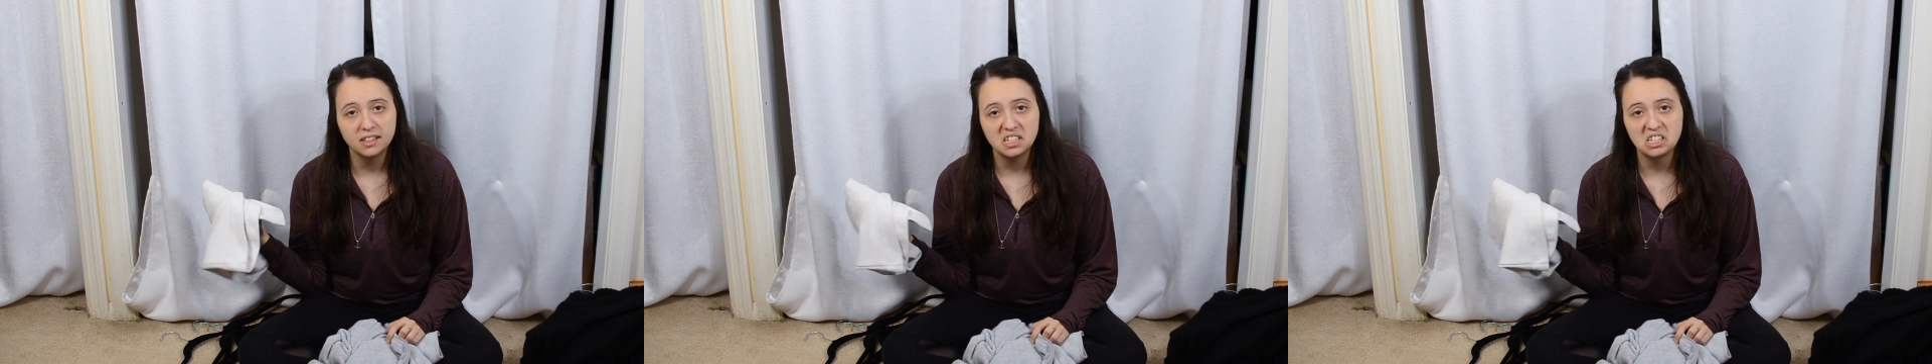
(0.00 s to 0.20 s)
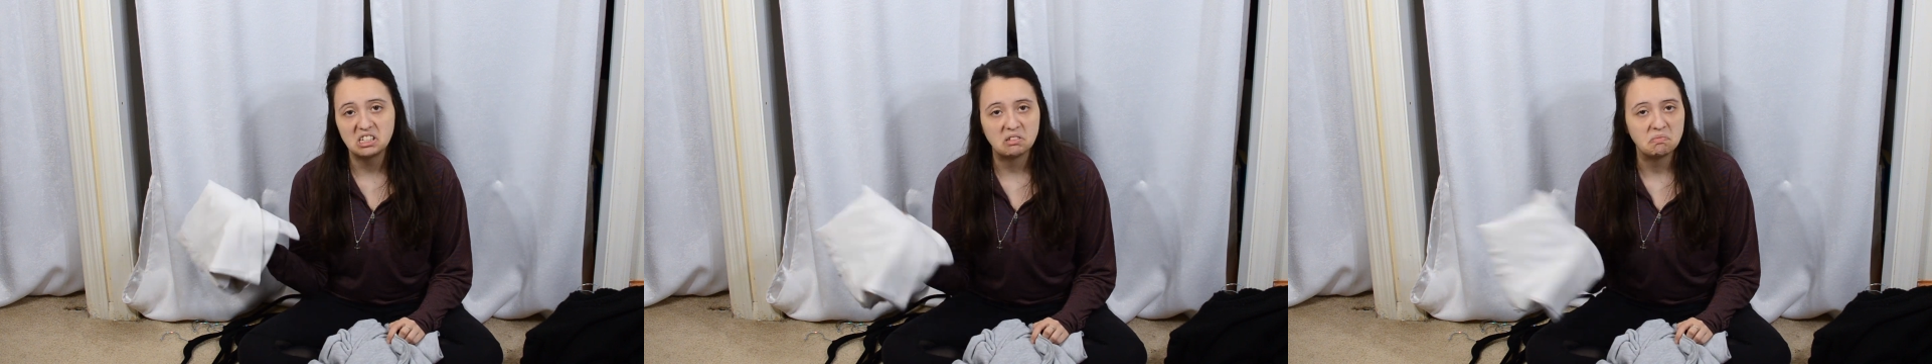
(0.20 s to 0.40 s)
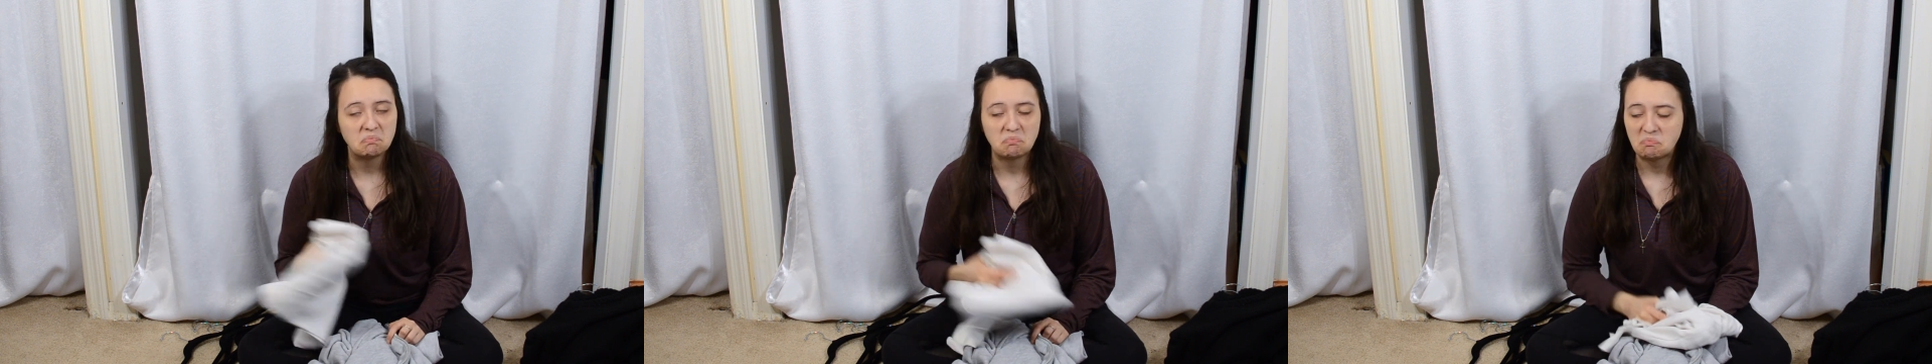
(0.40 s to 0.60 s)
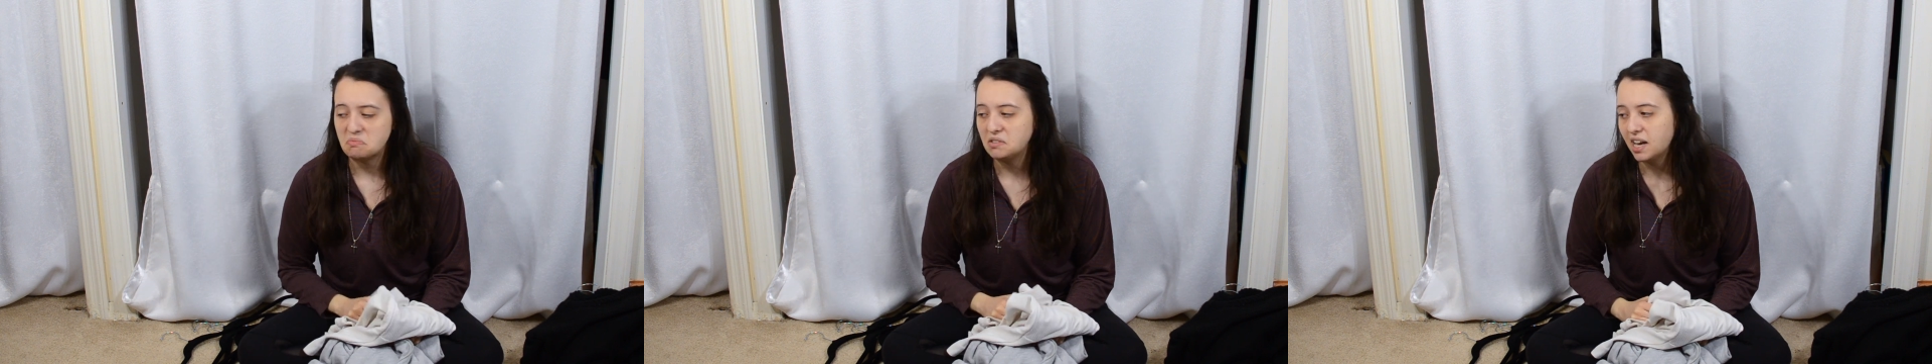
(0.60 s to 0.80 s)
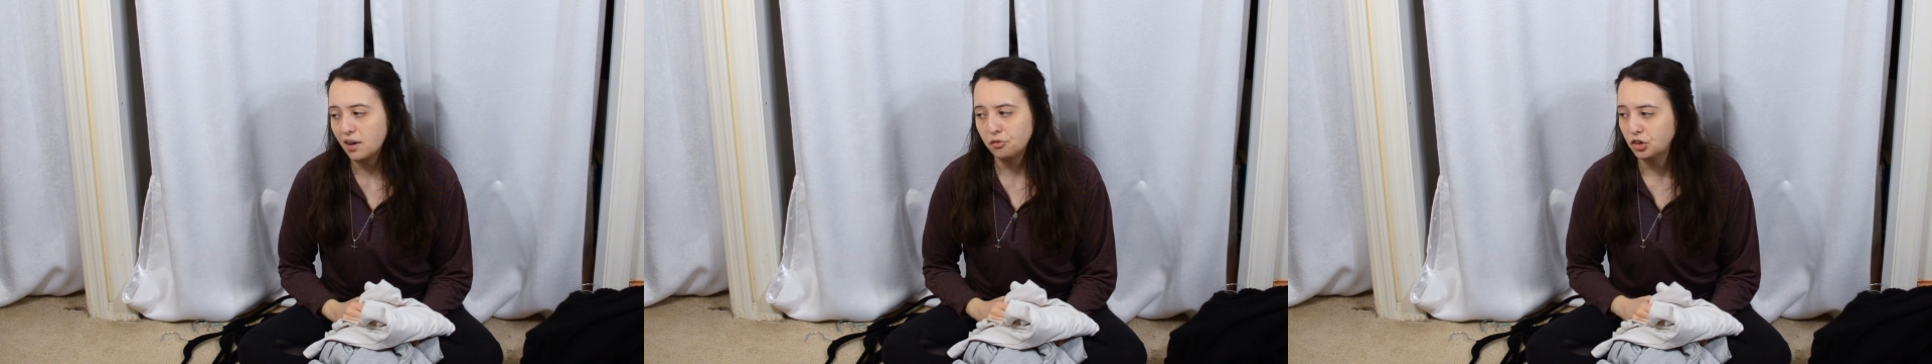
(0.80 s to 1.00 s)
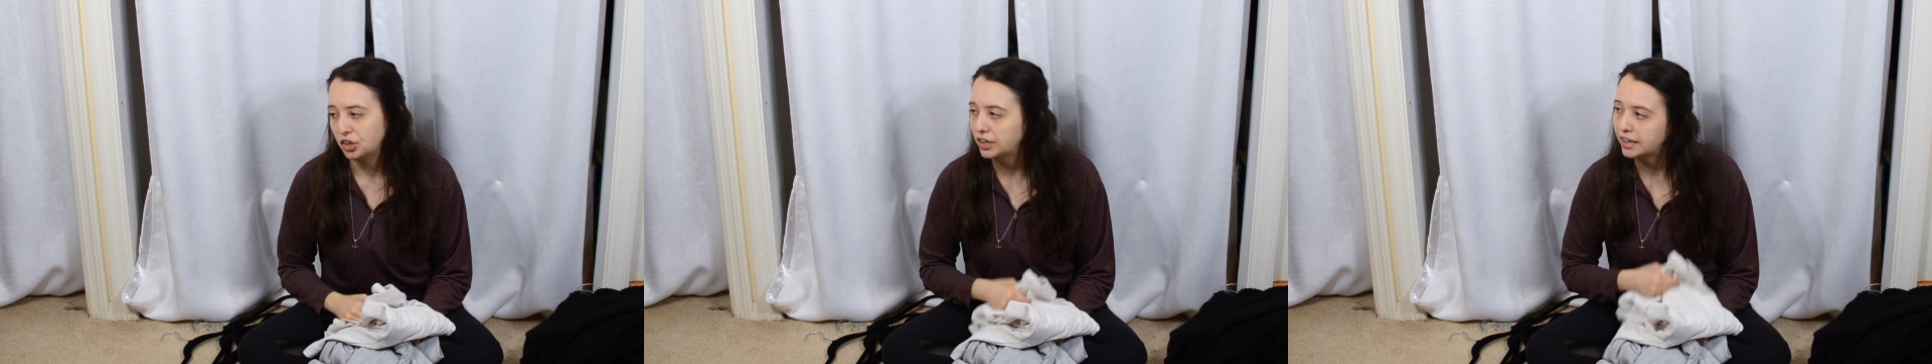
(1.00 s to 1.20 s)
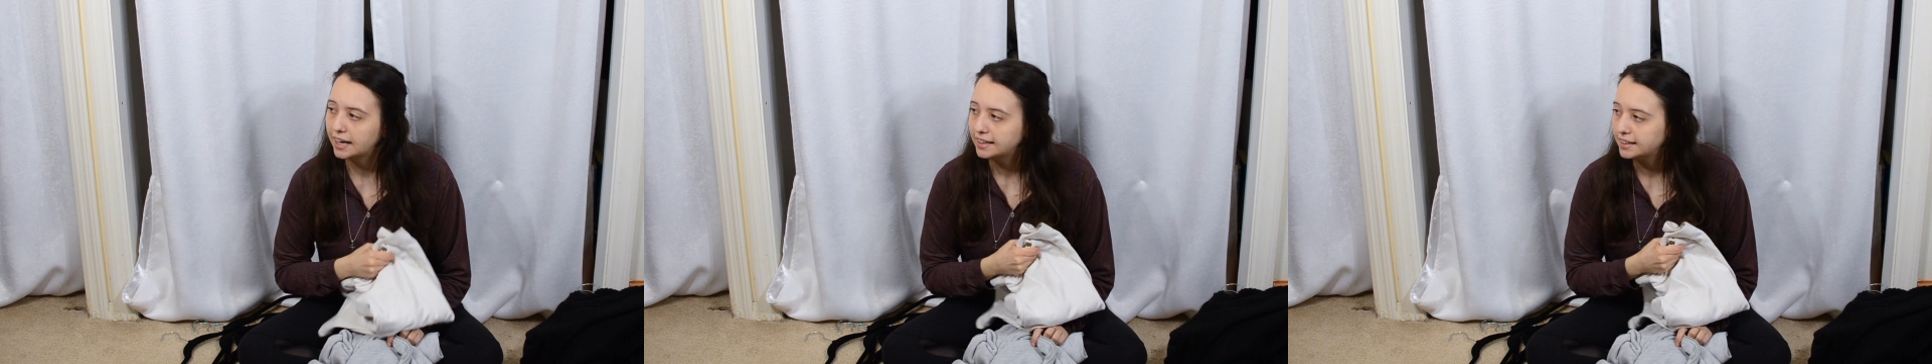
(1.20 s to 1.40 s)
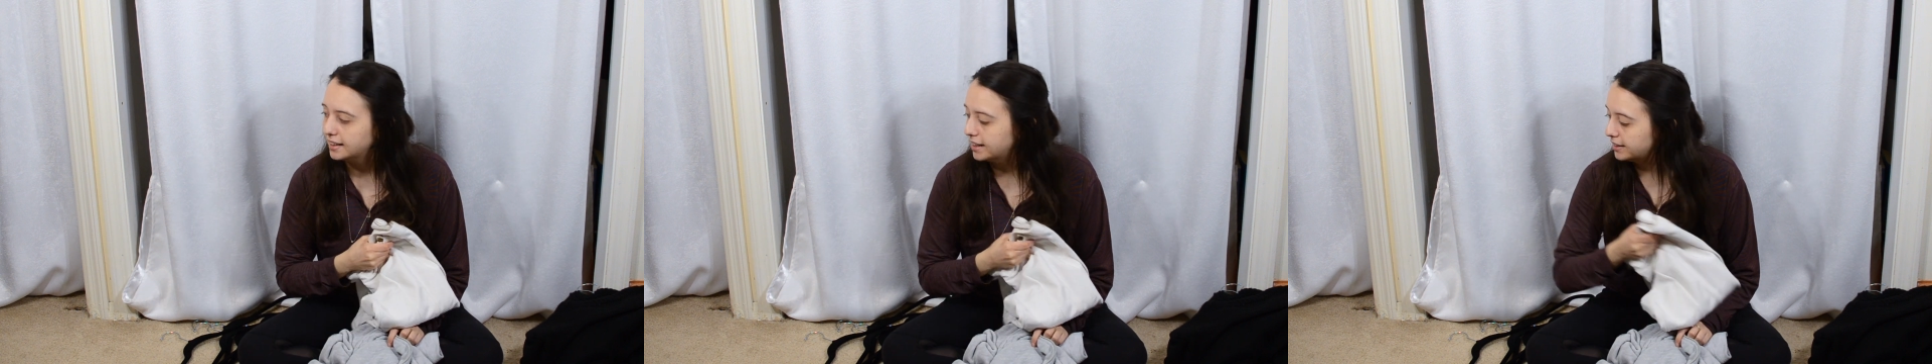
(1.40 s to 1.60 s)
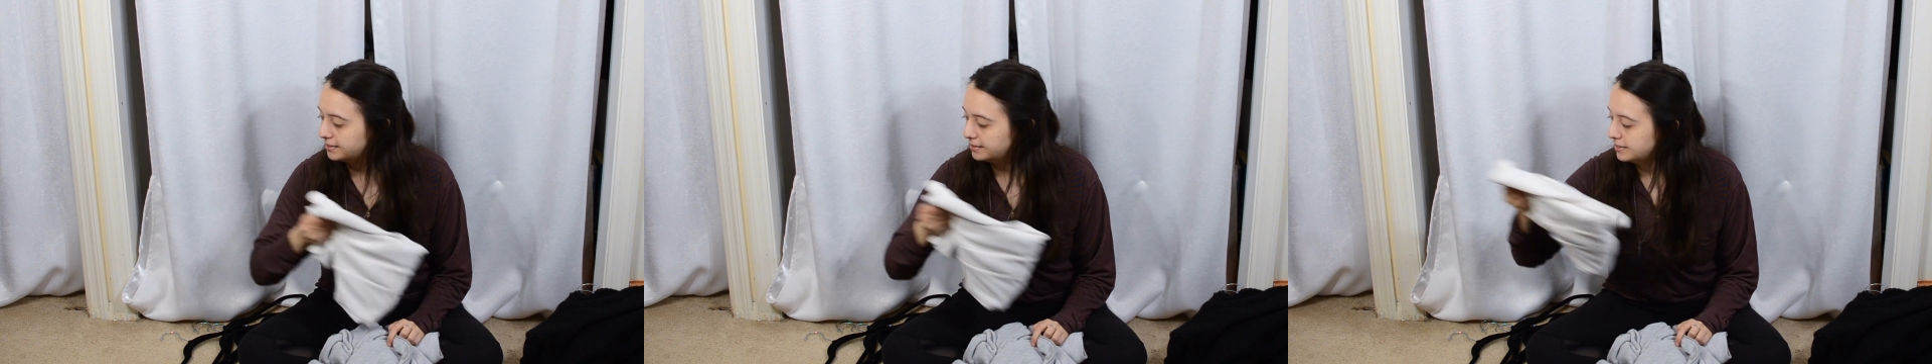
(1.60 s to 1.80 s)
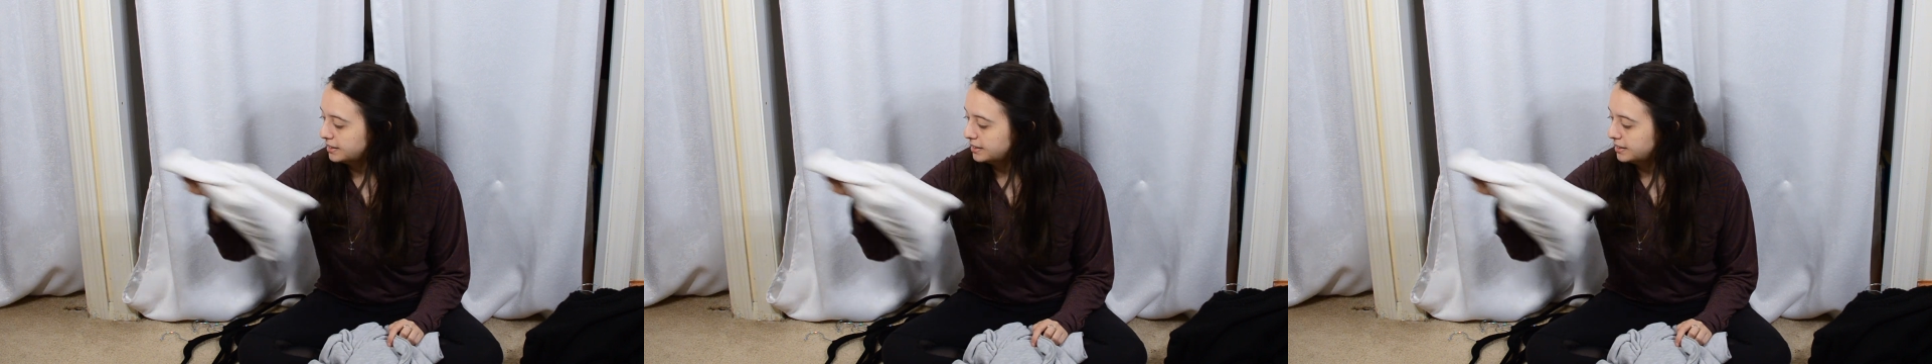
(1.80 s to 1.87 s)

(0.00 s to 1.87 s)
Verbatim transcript: this, never a good idea.